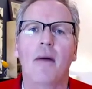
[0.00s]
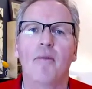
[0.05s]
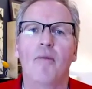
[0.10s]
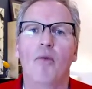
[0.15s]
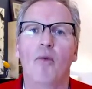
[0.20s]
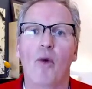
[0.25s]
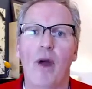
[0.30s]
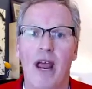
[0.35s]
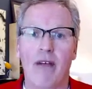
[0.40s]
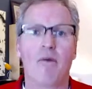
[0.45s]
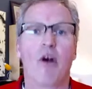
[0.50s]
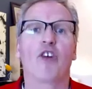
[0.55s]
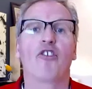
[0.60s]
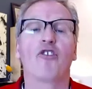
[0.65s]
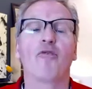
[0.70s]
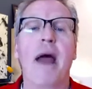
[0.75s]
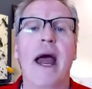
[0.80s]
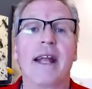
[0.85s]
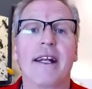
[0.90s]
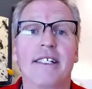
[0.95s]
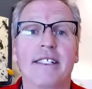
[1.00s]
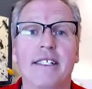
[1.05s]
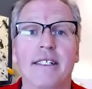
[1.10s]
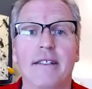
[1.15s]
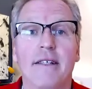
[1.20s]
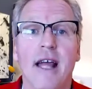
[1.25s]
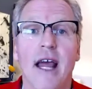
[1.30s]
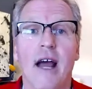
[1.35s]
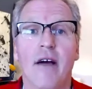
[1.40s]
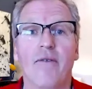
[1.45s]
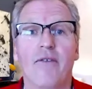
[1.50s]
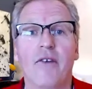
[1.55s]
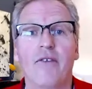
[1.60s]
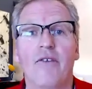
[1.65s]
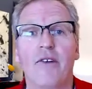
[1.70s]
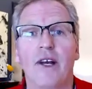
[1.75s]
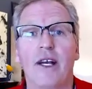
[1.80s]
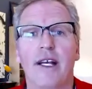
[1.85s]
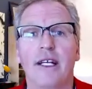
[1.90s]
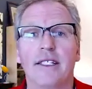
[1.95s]
We have March Madness in town for
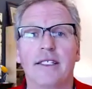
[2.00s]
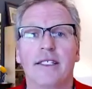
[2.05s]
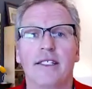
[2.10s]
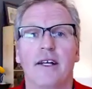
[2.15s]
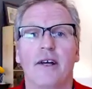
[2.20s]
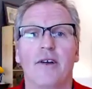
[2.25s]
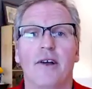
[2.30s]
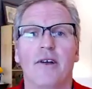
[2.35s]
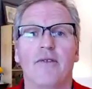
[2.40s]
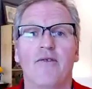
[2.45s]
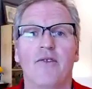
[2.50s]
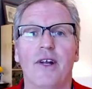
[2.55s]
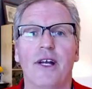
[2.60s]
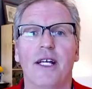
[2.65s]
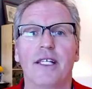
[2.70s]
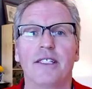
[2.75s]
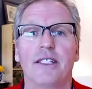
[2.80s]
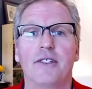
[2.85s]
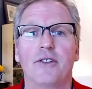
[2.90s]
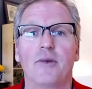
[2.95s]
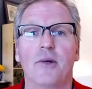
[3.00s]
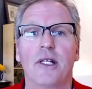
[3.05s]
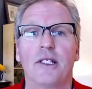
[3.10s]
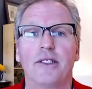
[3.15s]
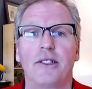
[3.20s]
Phoenix, in Phoenix this week.